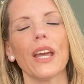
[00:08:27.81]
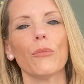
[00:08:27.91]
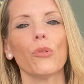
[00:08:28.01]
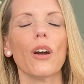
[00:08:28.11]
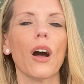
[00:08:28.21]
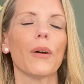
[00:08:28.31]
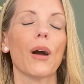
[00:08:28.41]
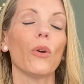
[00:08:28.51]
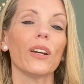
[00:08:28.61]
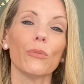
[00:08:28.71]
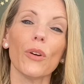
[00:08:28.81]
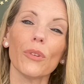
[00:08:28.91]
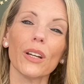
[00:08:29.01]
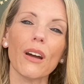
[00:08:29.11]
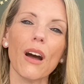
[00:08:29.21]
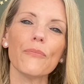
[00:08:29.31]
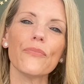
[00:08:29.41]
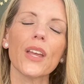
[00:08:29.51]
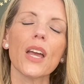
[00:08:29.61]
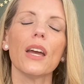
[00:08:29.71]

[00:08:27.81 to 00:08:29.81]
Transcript: it will come. And when, it, when will it come?